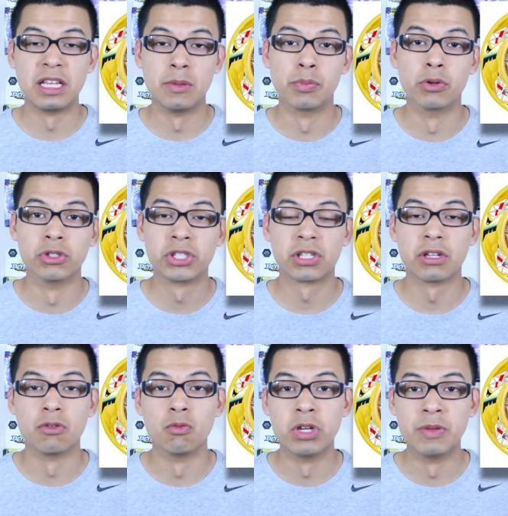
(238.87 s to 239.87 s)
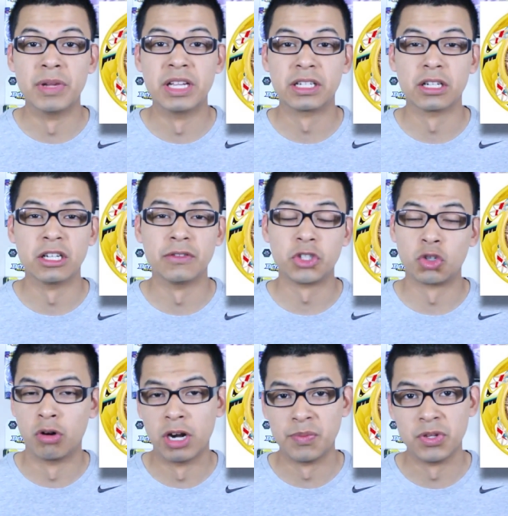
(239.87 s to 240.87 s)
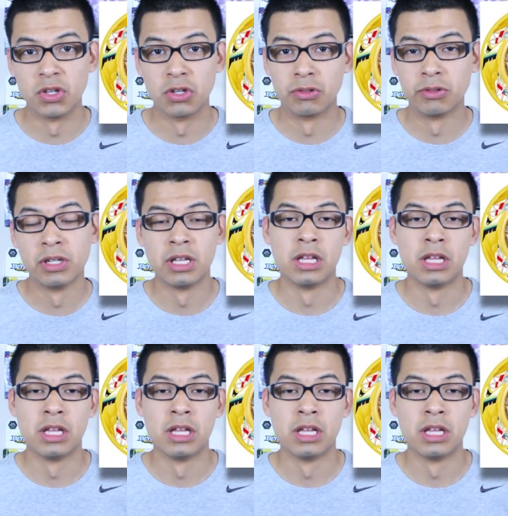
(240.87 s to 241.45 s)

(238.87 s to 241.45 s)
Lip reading: a burst remake of Tripio.